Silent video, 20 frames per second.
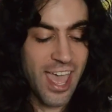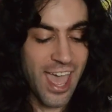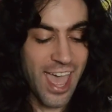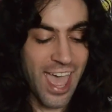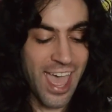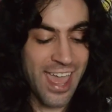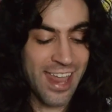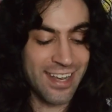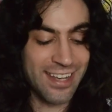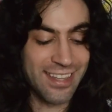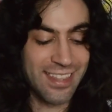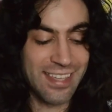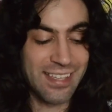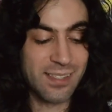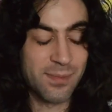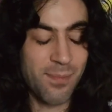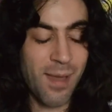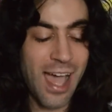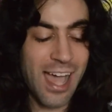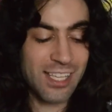and
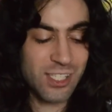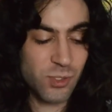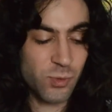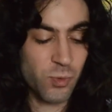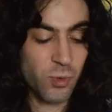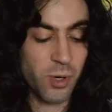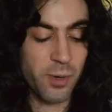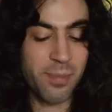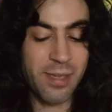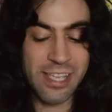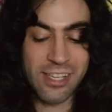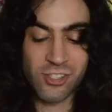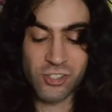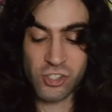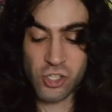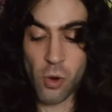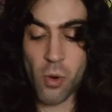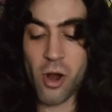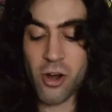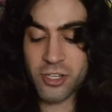these masks were being
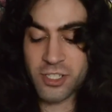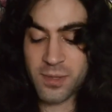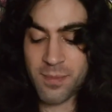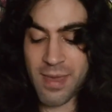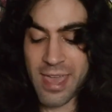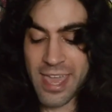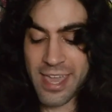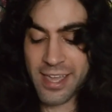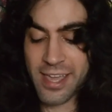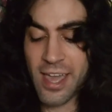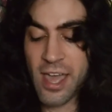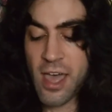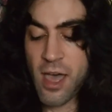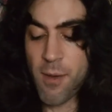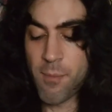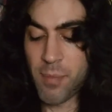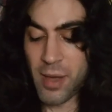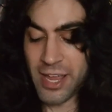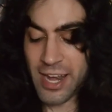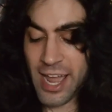so hard to make,
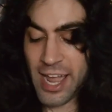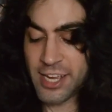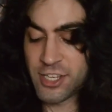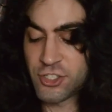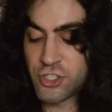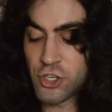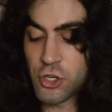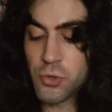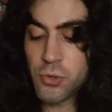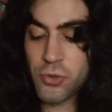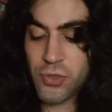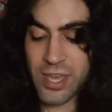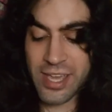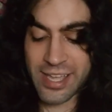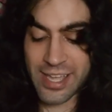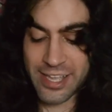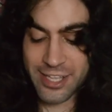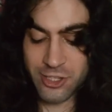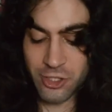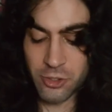but I do
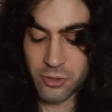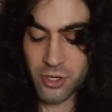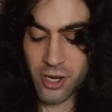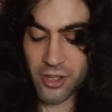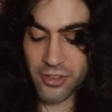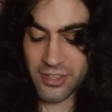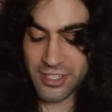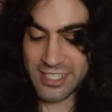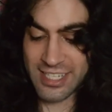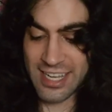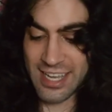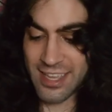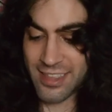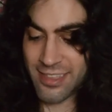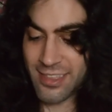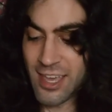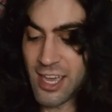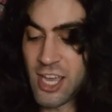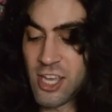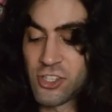think I glued all the
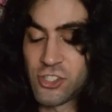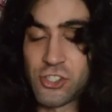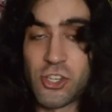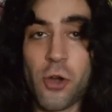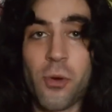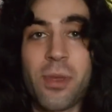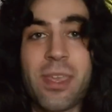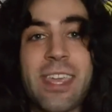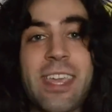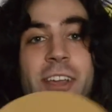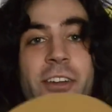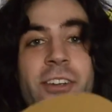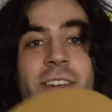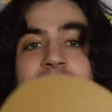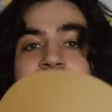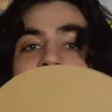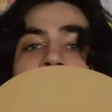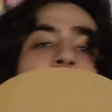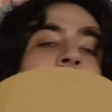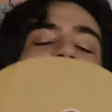teeth. So here
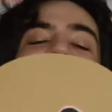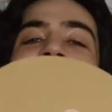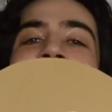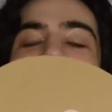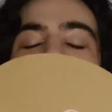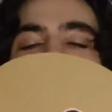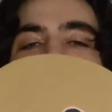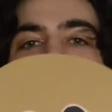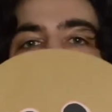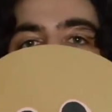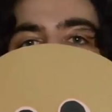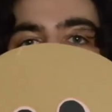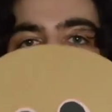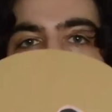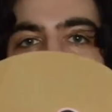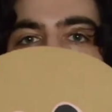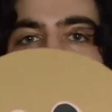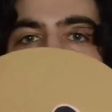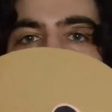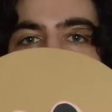is the mask, the
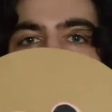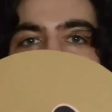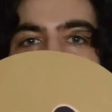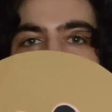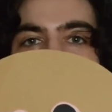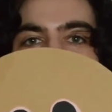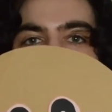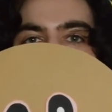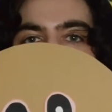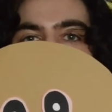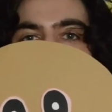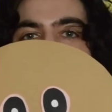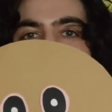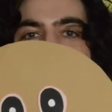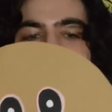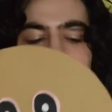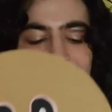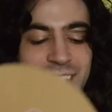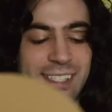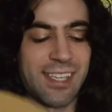first version of the
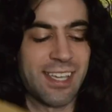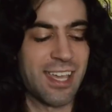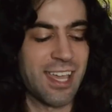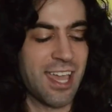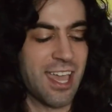mask,